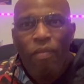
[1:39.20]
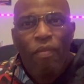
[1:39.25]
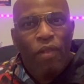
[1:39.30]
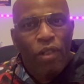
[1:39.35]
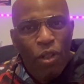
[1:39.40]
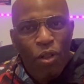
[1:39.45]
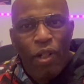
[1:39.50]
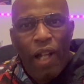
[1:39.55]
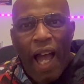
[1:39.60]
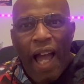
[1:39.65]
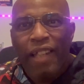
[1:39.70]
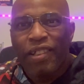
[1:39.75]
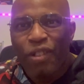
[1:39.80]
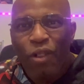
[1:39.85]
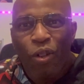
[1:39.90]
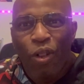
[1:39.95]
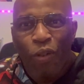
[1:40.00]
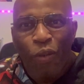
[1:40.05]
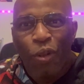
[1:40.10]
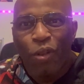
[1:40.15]
You guys
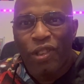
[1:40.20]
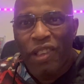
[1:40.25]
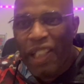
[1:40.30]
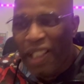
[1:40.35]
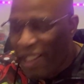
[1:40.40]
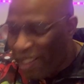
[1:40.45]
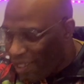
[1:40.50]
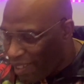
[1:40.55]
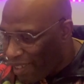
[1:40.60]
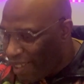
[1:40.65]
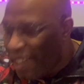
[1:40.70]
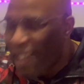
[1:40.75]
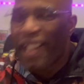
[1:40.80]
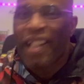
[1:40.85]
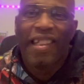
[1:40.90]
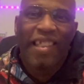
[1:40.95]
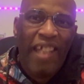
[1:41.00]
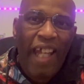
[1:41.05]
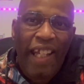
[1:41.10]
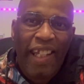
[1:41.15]
know the routine.
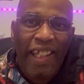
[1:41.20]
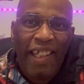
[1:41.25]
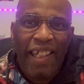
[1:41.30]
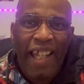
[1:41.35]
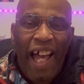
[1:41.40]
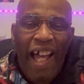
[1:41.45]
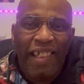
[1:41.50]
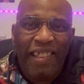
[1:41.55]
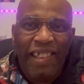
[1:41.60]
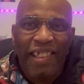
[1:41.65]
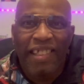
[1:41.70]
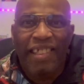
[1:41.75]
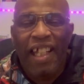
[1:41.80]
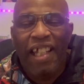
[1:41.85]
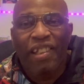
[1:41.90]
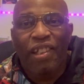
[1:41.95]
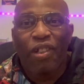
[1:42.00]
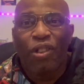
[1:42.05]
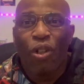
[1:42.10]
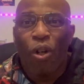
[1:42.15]
Check your nonsense
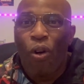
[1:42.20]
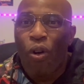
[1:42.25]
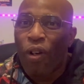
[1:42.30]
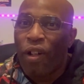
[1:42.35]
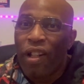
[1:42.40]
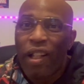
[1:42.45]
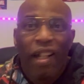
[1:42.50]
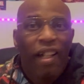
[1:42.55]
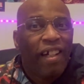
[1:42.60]
at the door,